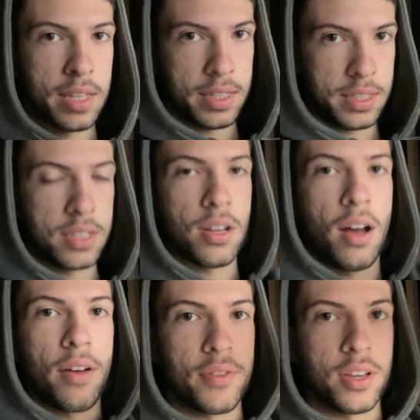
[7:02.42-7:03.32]
then tees
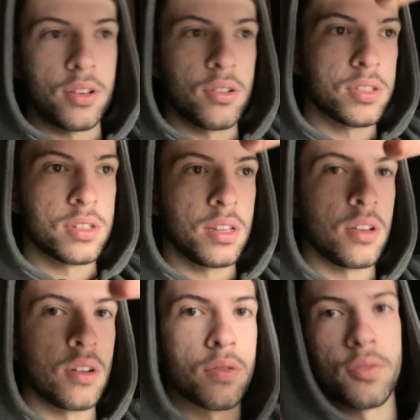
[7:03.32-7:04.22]
off and goes into the
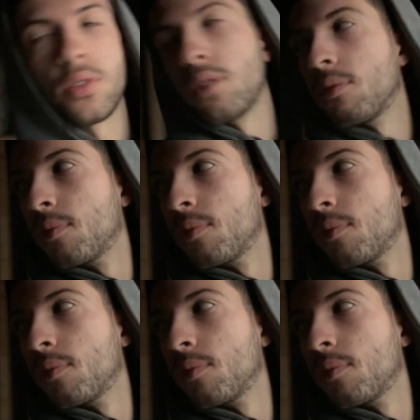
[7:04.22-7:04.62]
overflow.